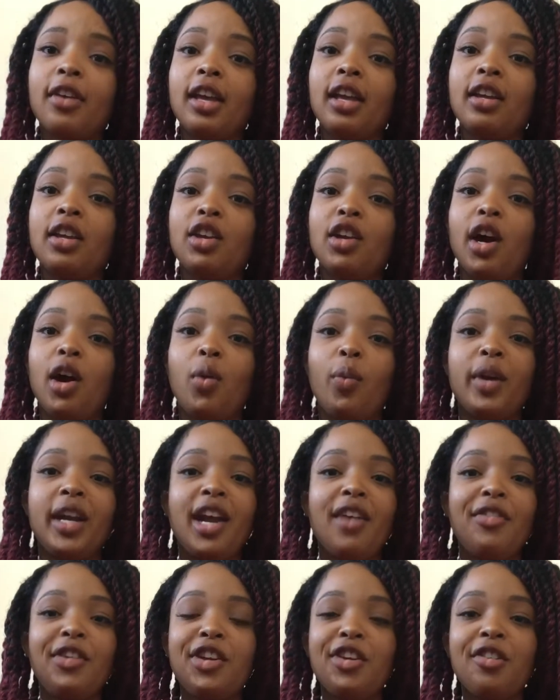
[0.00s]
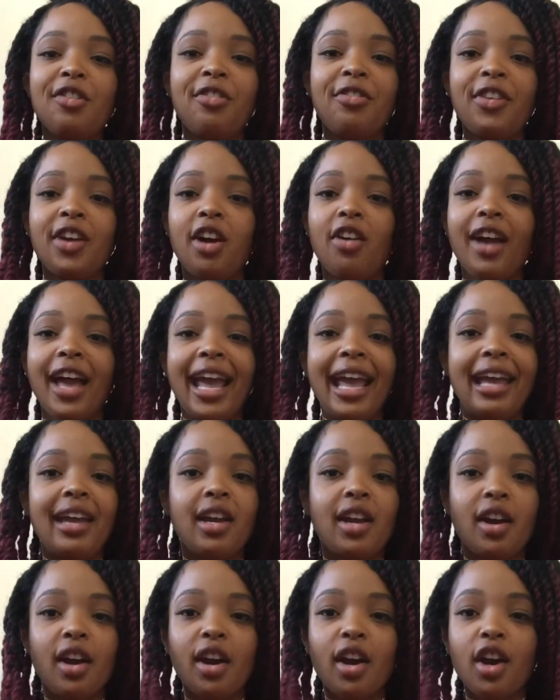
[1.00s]
Whenever you feel
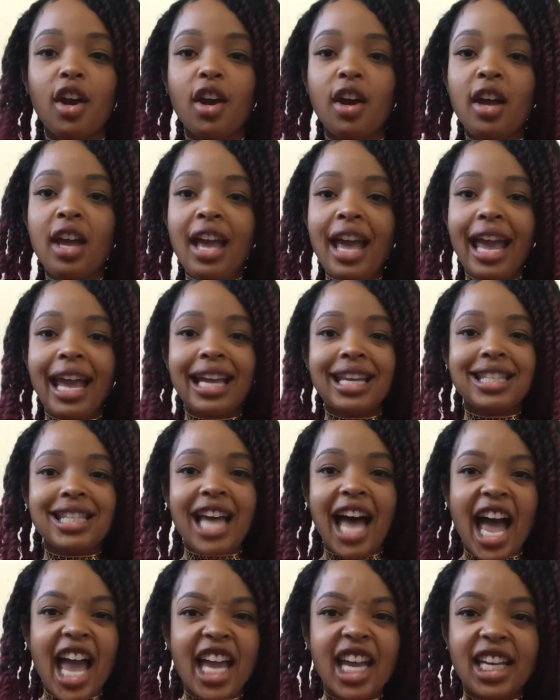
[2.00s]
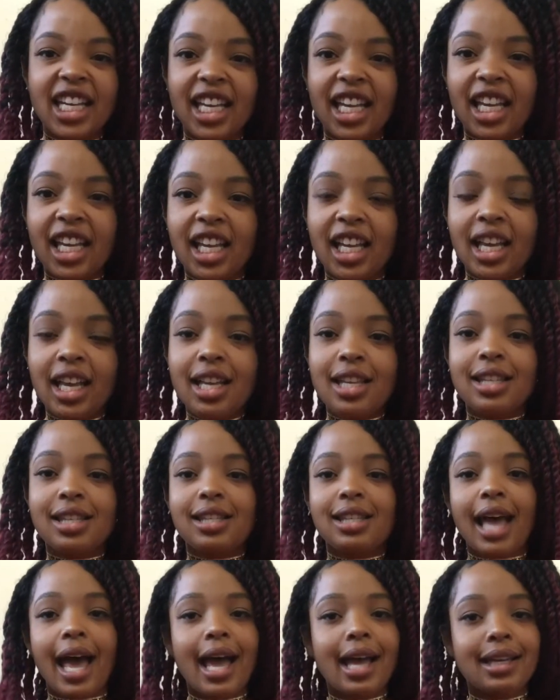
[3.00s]
anger, anxiety,
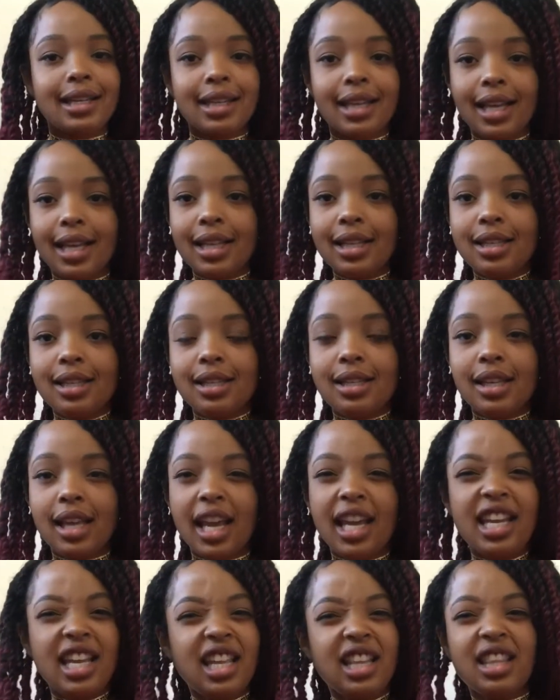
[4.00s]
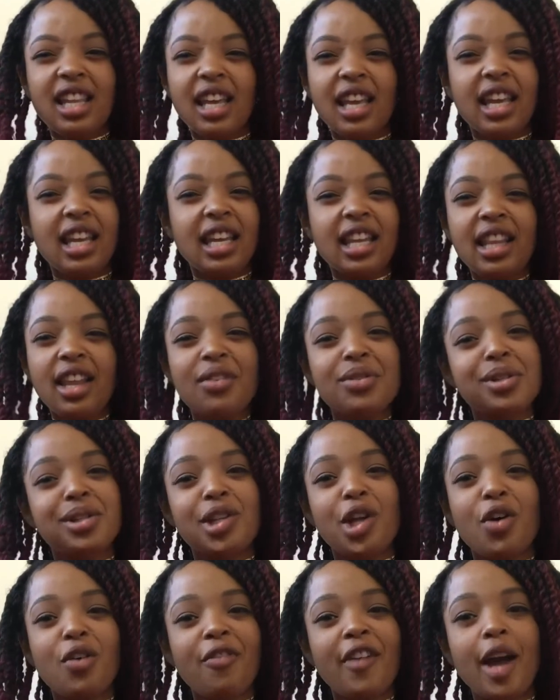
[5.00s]
sadness, any of those
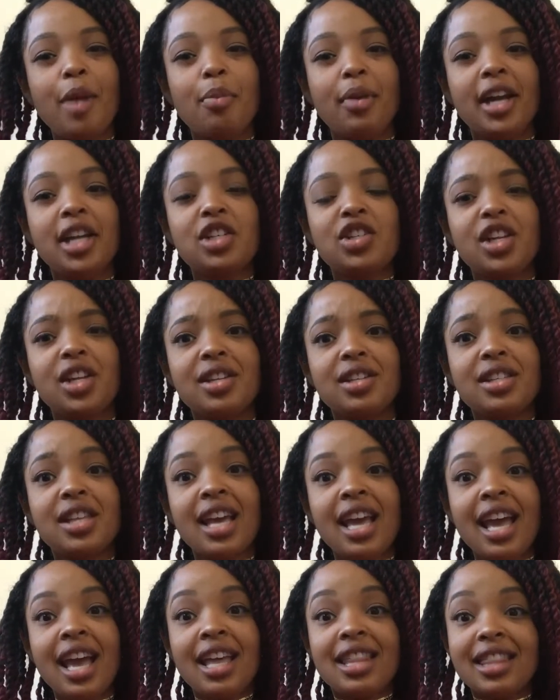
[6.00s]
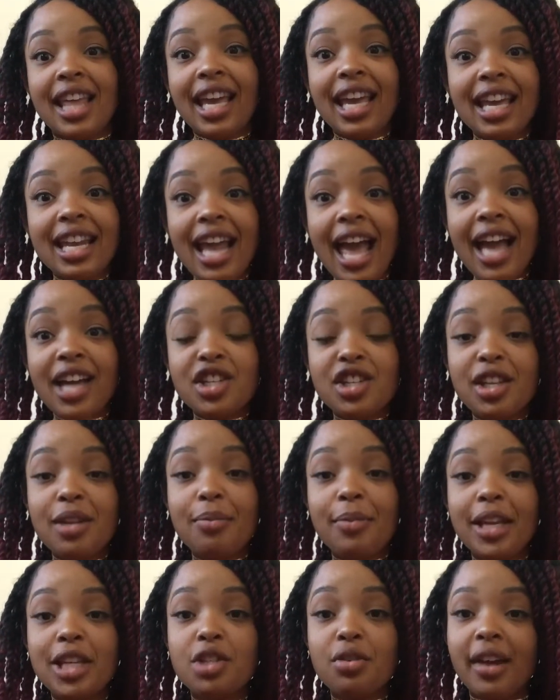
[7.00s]
low vibrations, they can actually
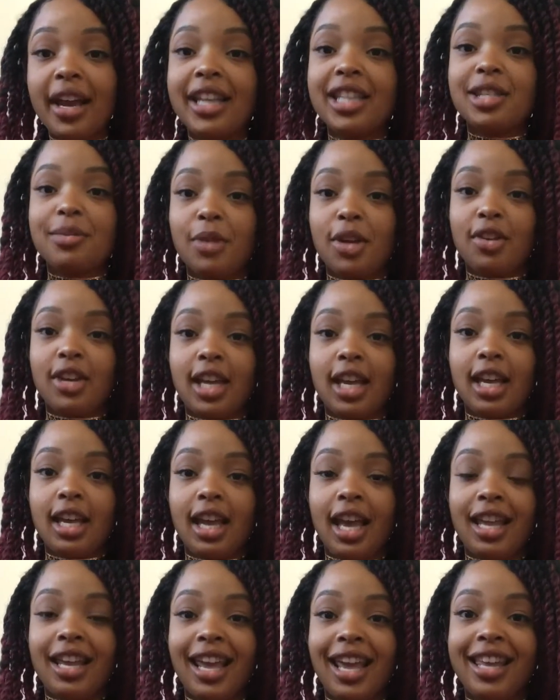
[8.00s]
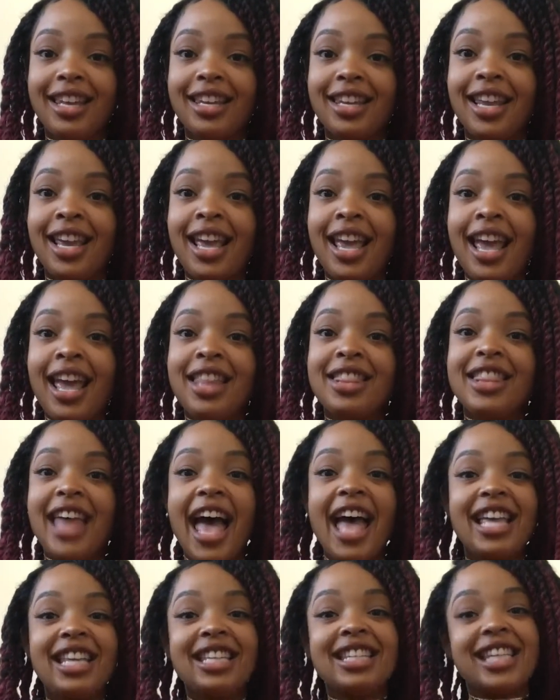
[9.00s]
be transmuted, and
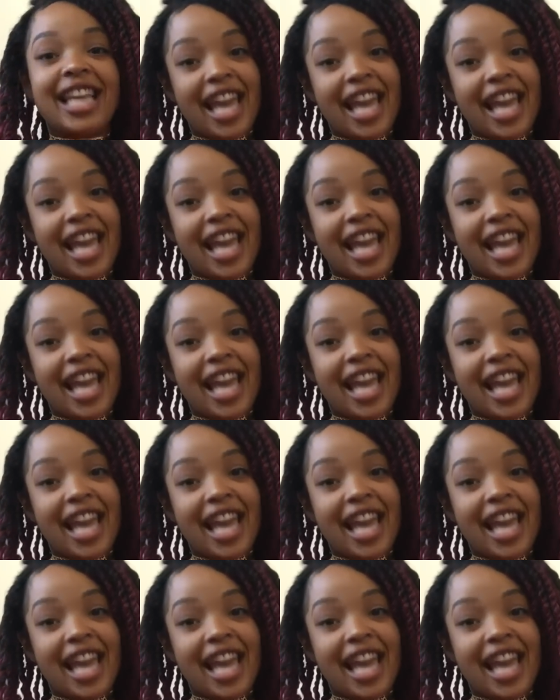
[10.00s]
that is